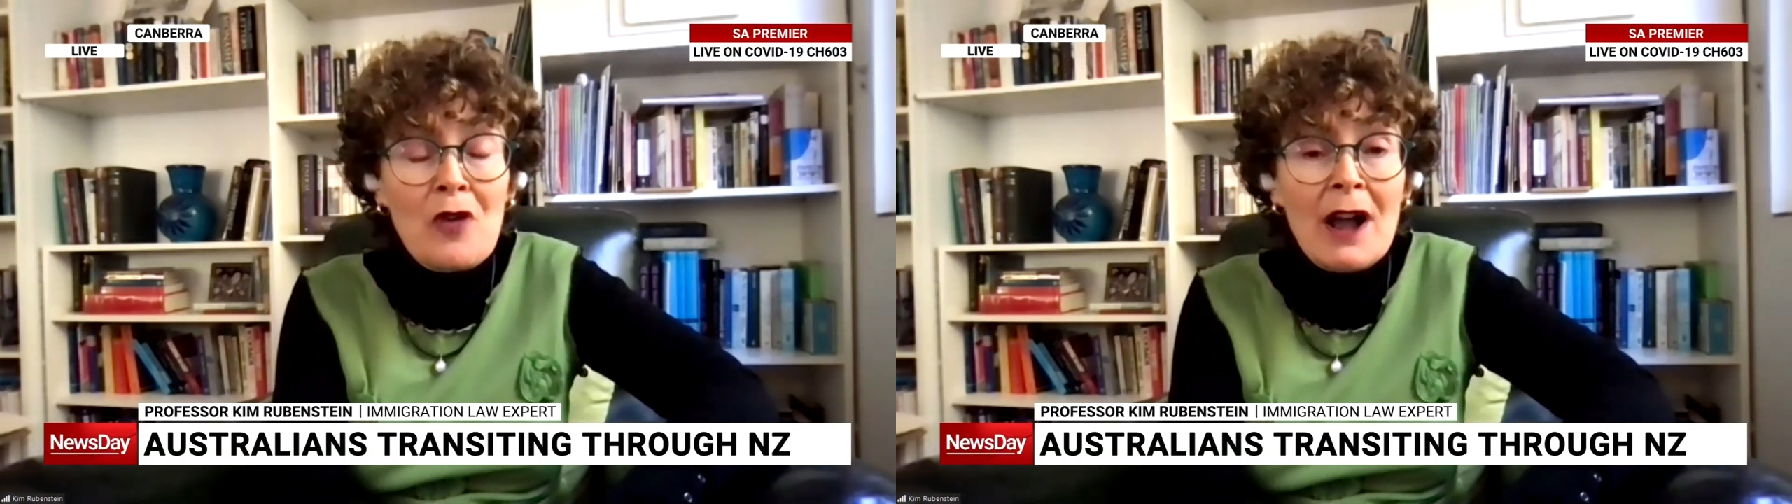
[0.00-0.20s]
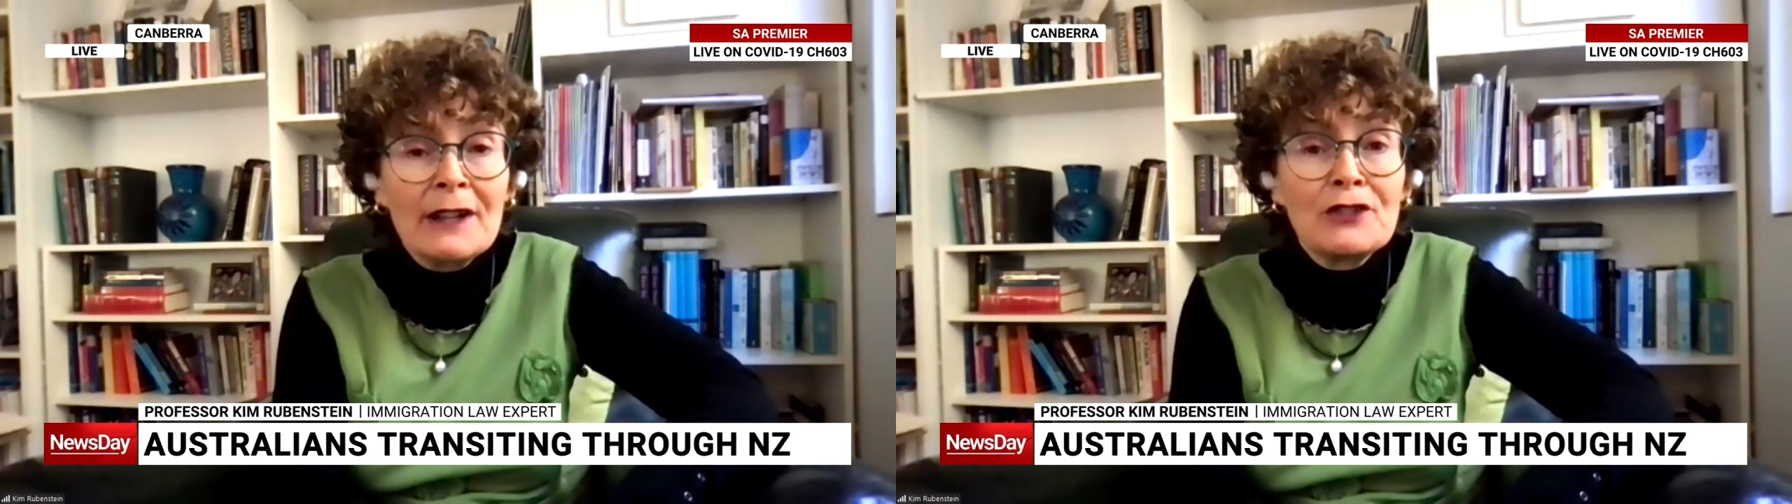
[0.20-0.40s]

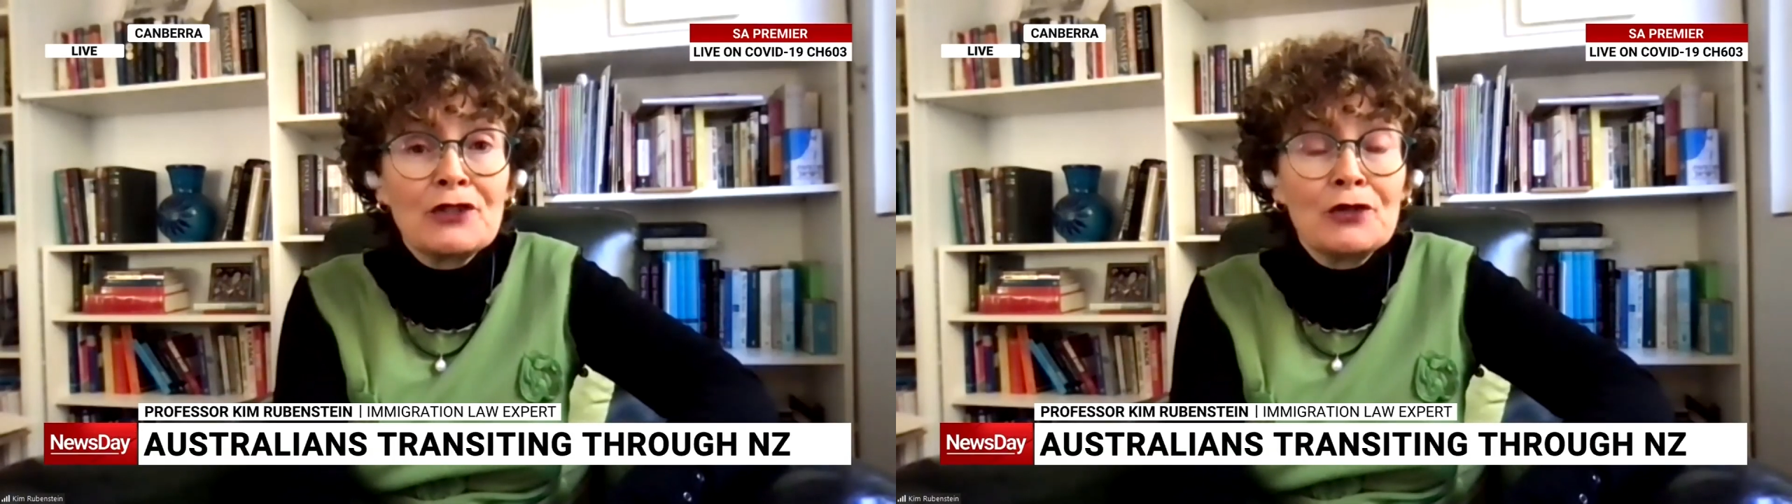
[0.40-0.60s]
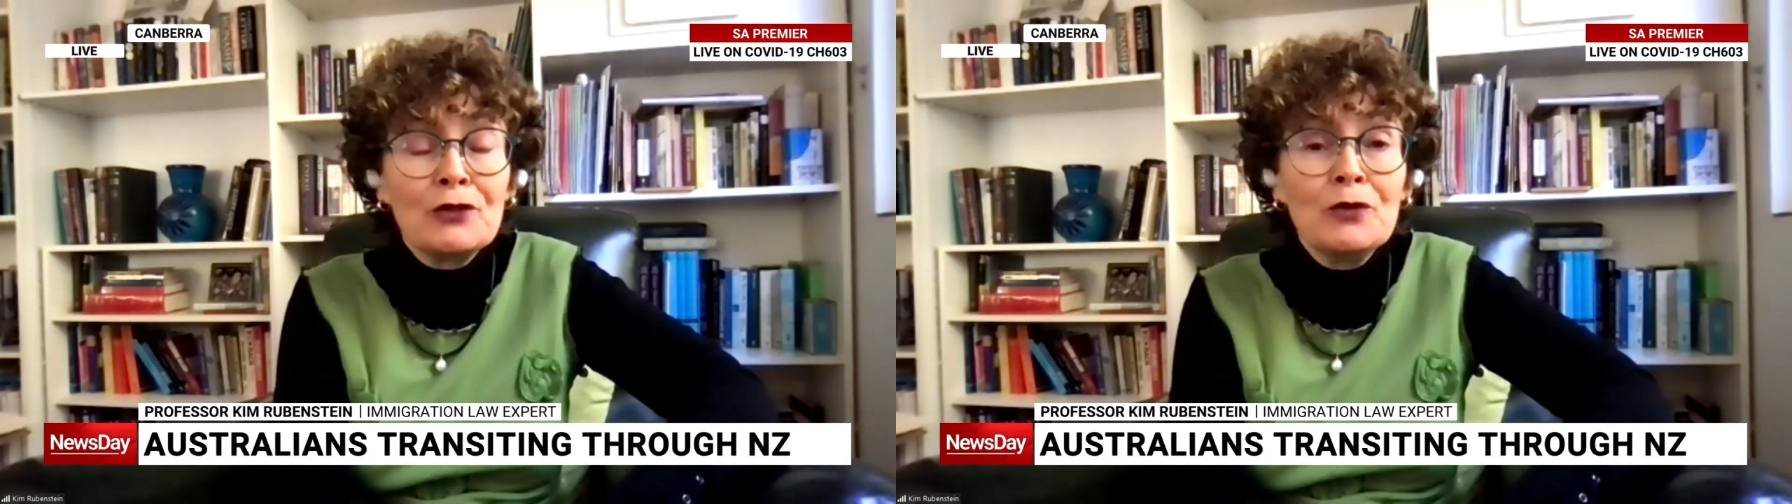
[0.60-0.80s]
right
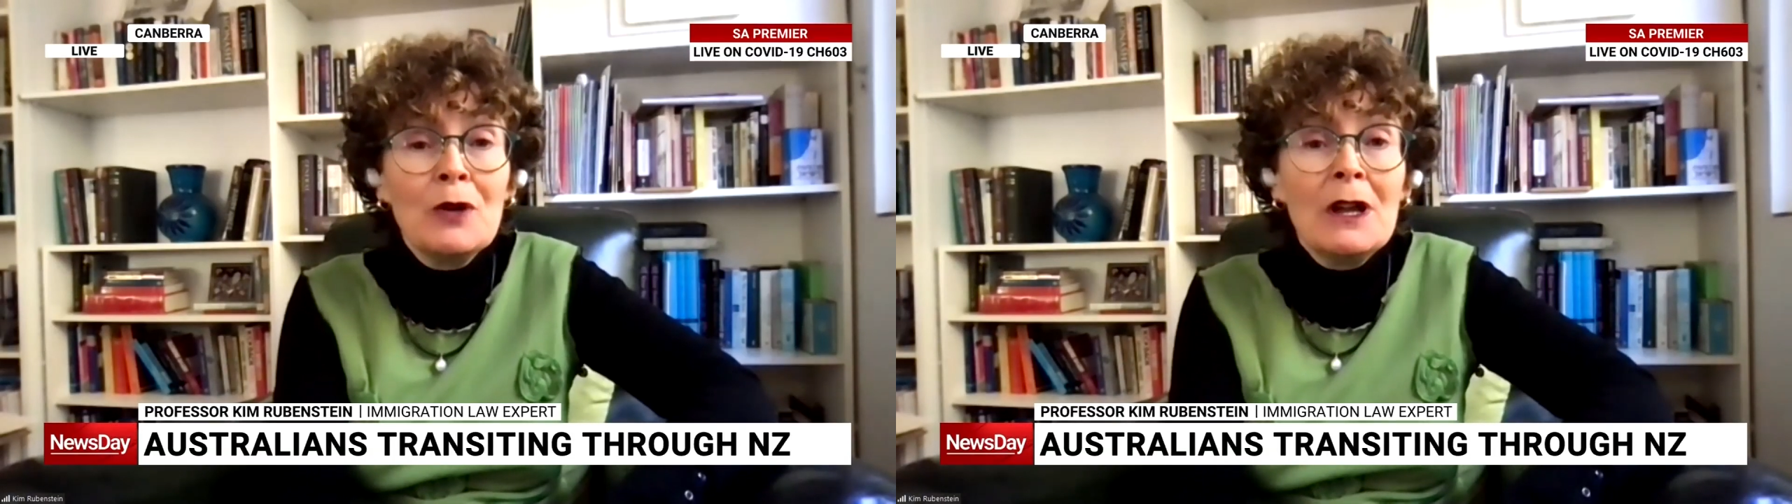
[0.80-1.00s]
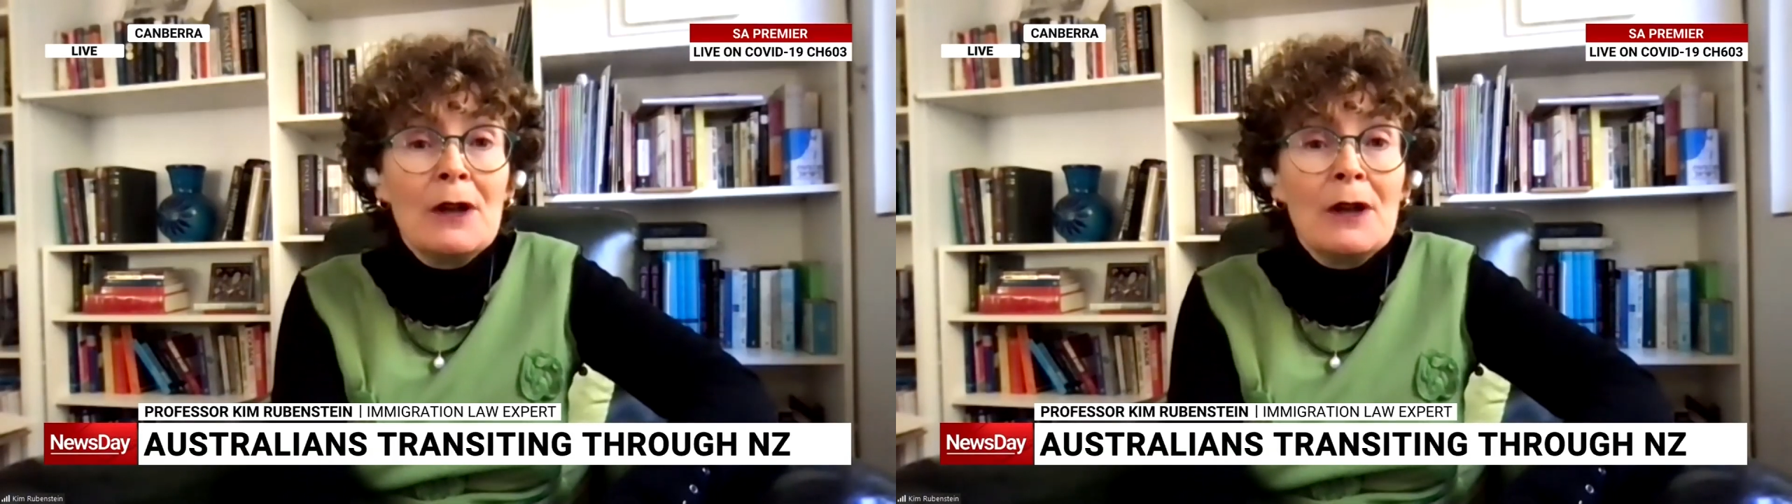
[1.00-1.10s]
to